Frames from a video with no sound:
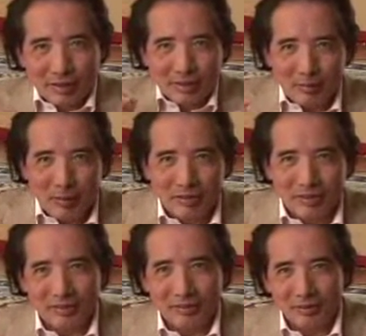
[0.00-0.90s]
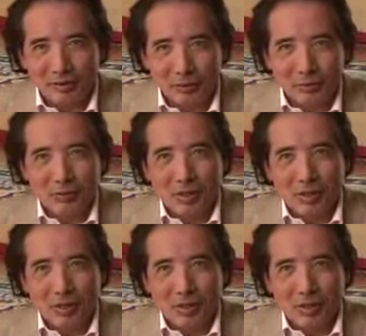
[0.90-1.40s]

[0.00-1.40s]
a Tibetan, you know,